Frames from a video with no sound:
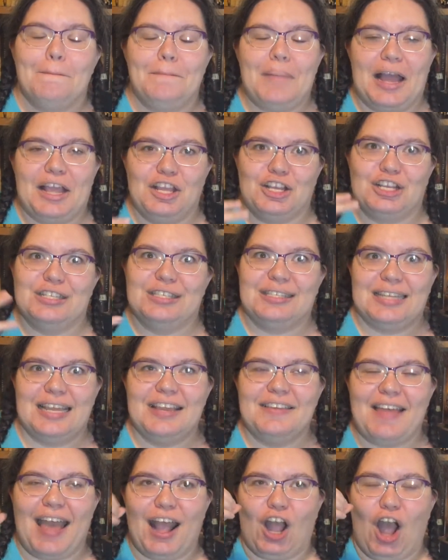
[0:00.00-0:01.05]
But you can
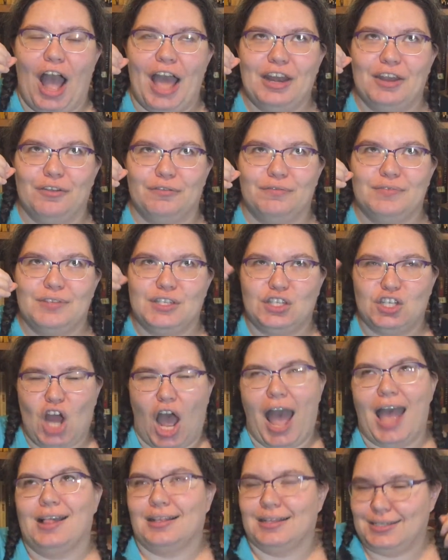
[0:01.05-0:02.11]
see that kind of
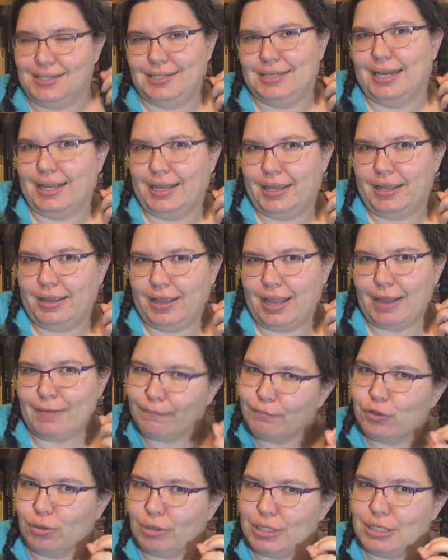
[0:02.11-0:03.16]
stylistic
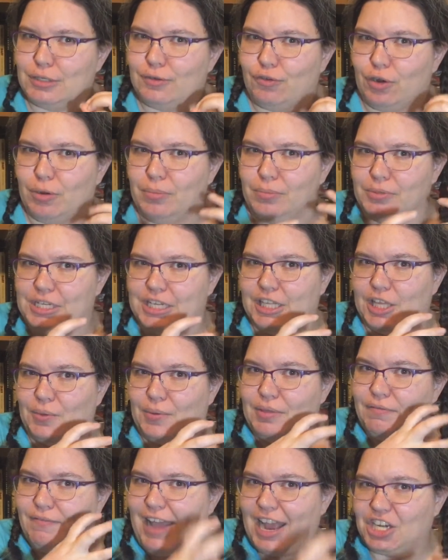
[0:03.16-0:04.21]
influence from dealing
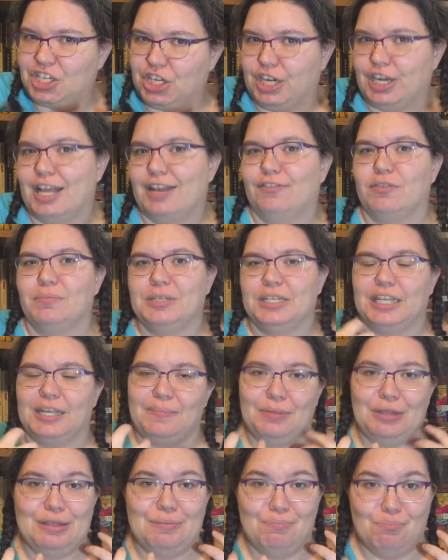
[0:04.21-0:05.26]
with fashion and from
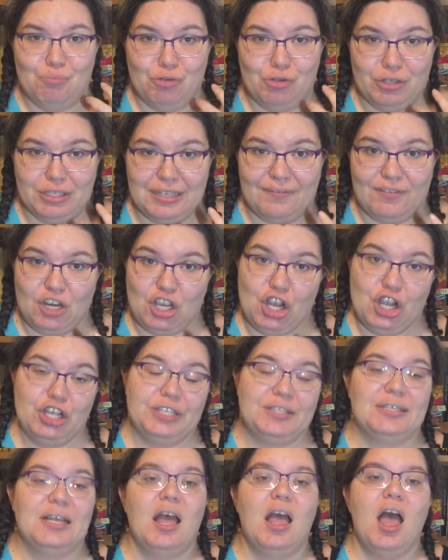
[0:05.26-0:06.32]
dealing with music
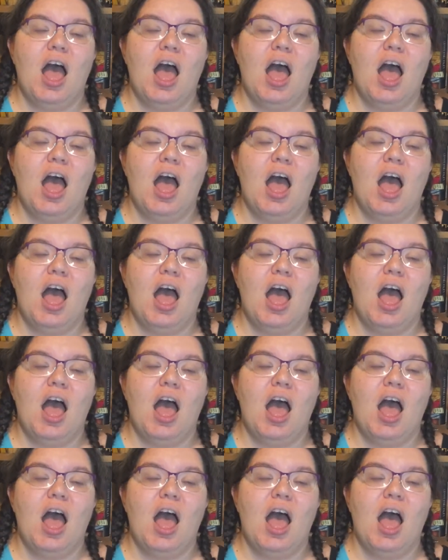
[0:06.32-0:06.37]
videos.